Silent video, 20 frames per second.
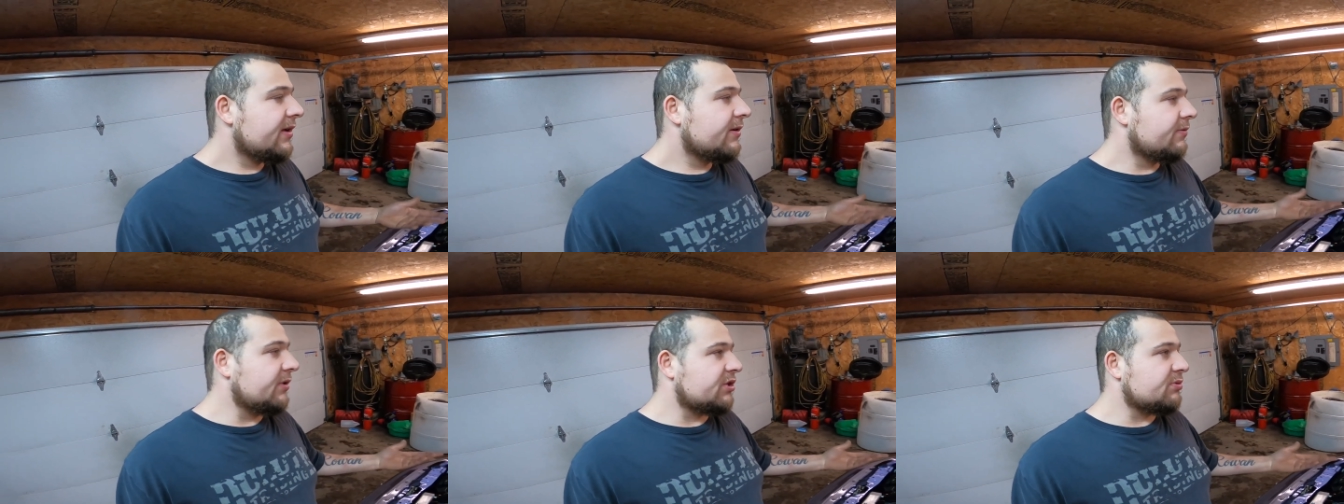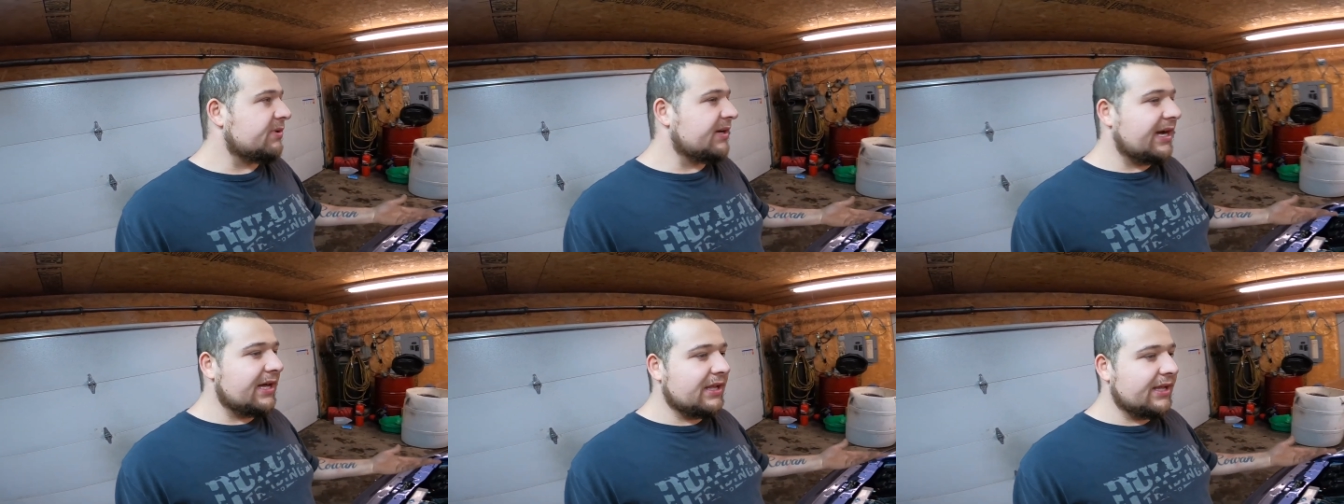
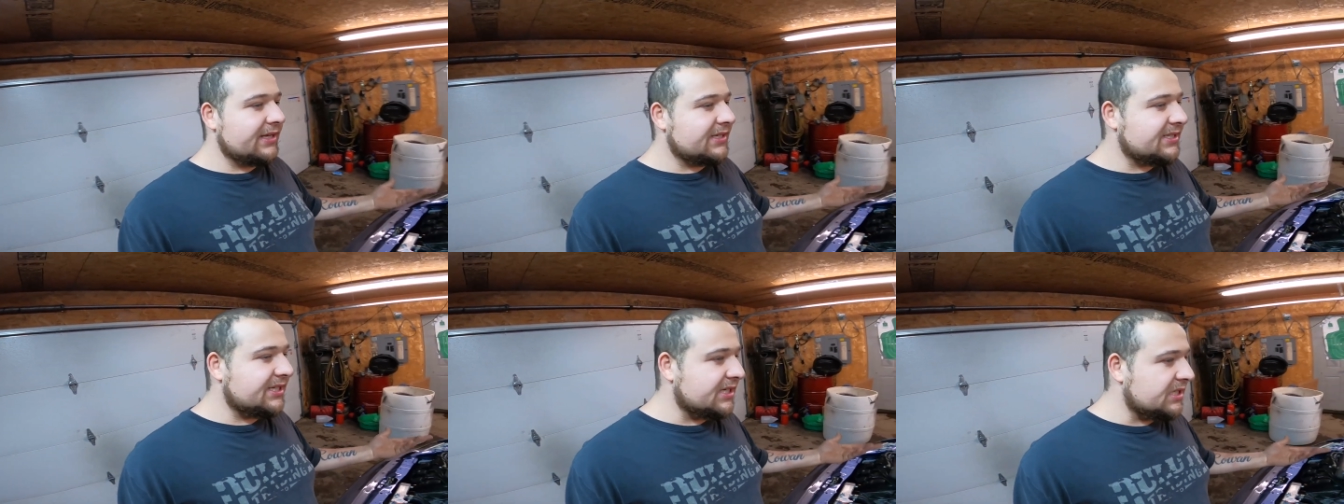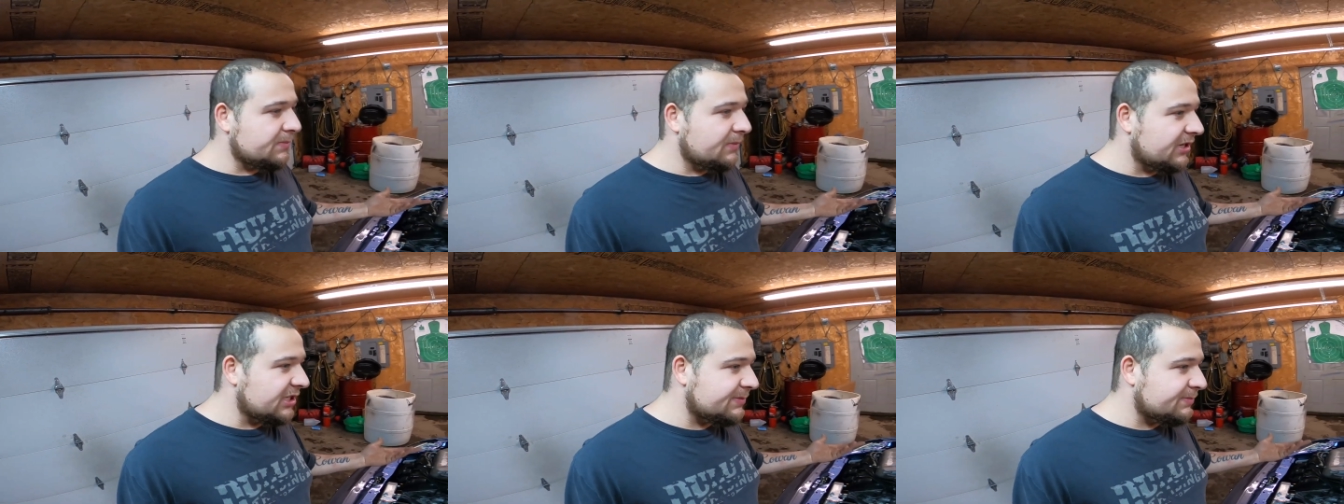Which we got like
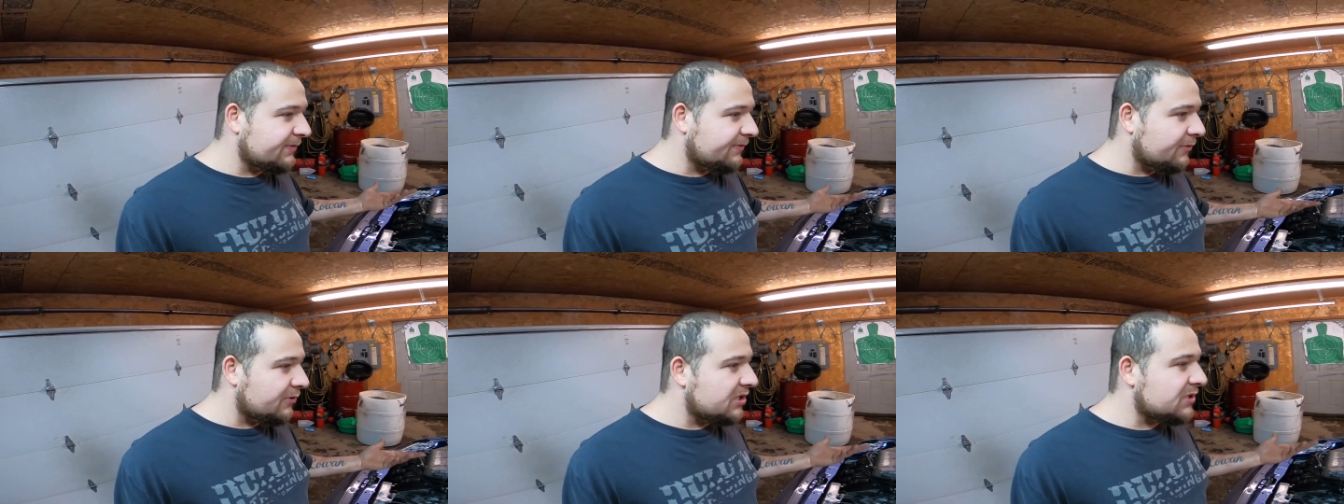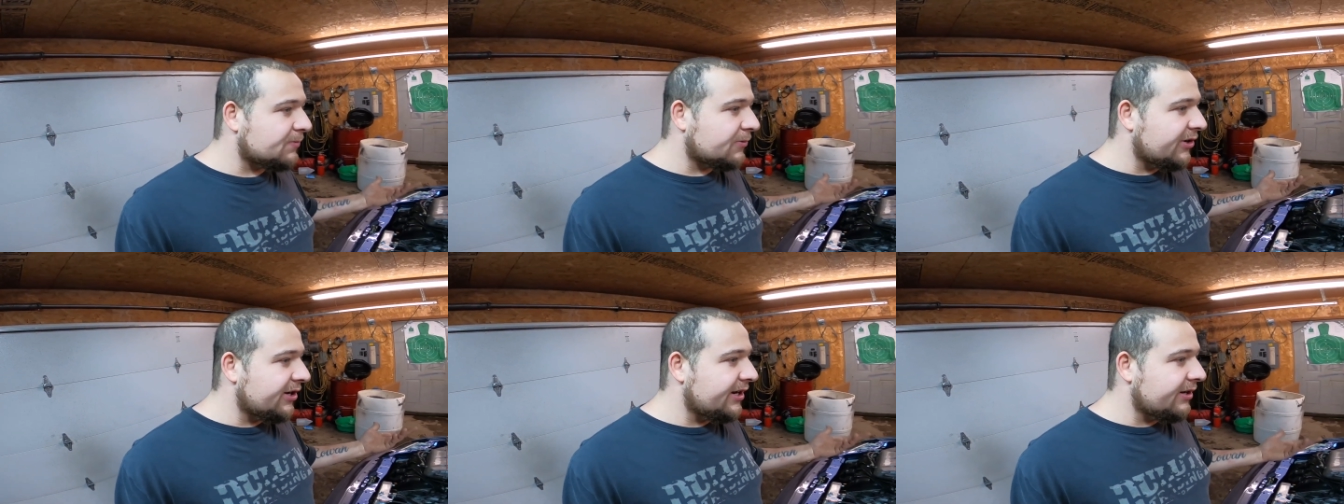6 months before
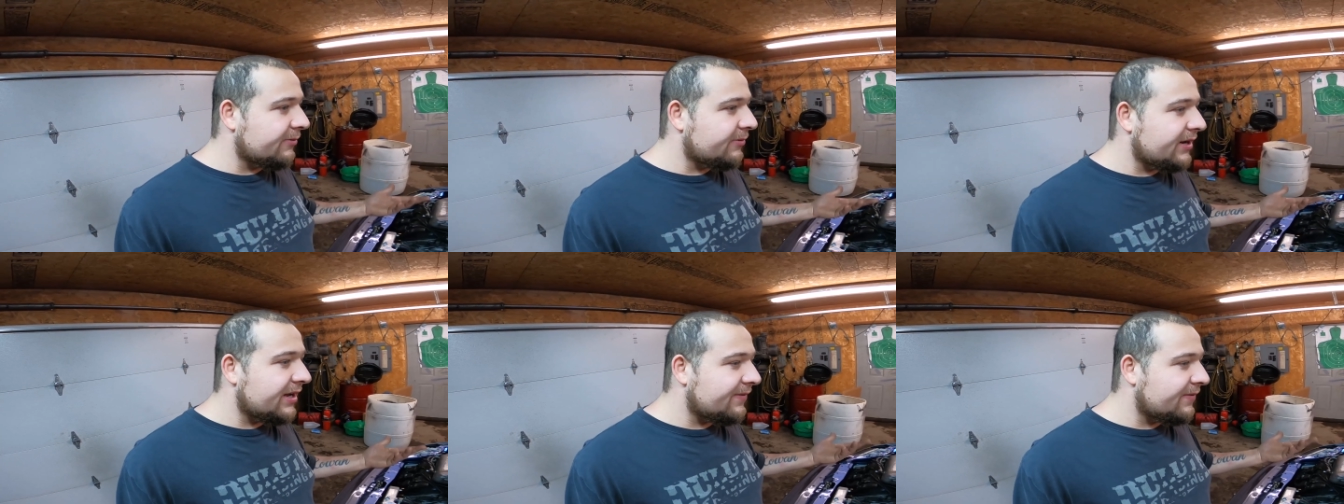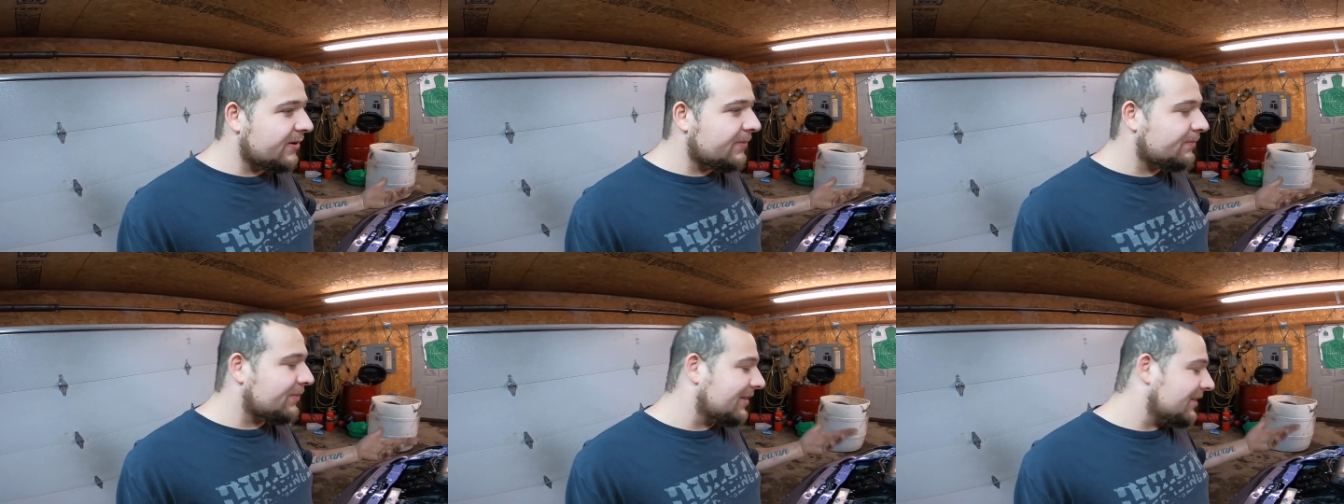spring or
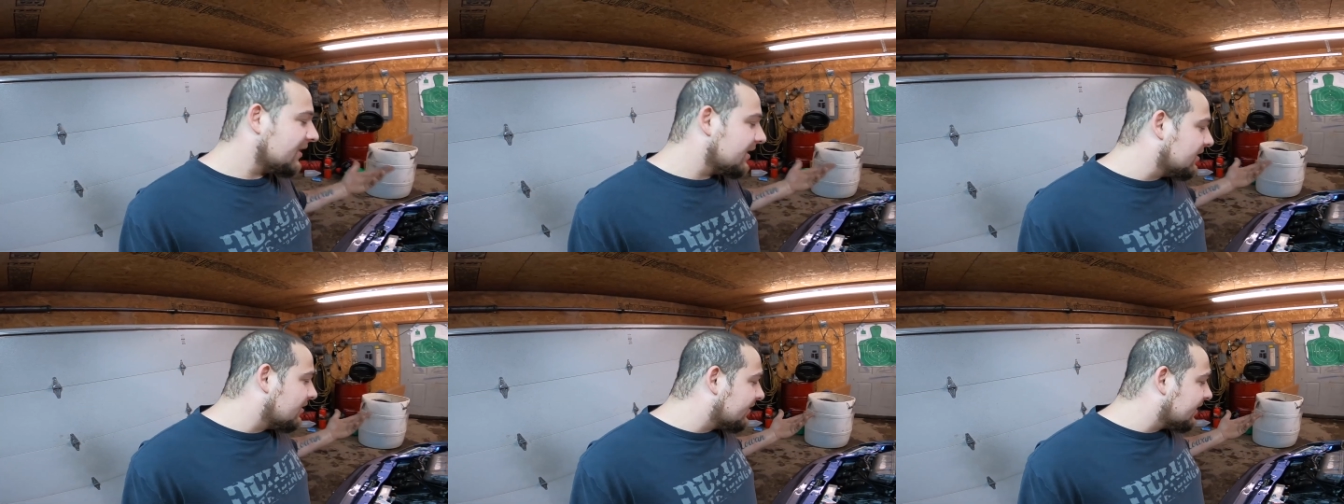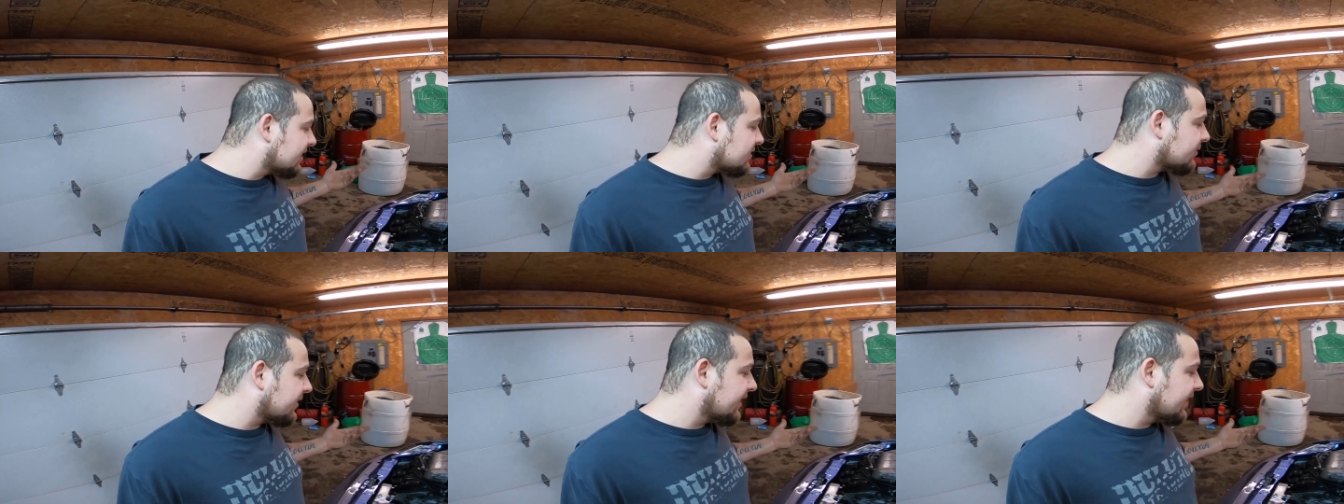whatever. Yeah. But, you know,
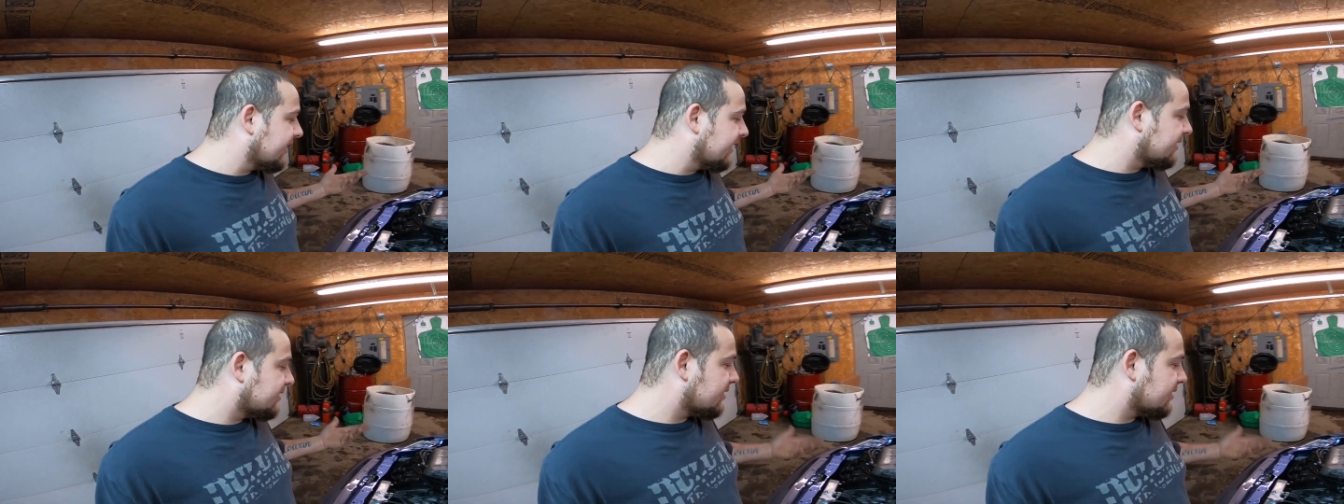it is what it is.